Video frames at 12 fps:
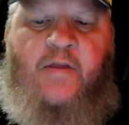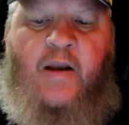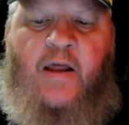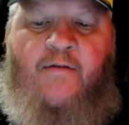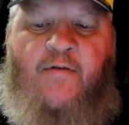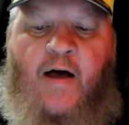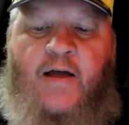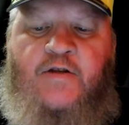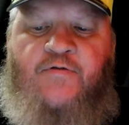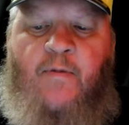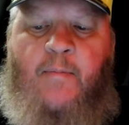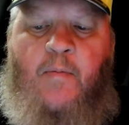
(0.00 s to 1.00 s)
the Levites,
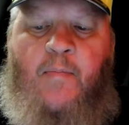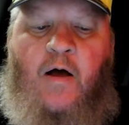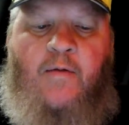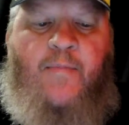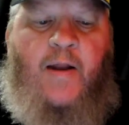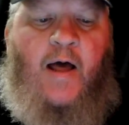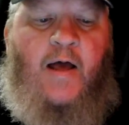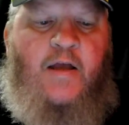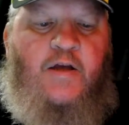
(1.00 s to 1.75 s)
from among Bnei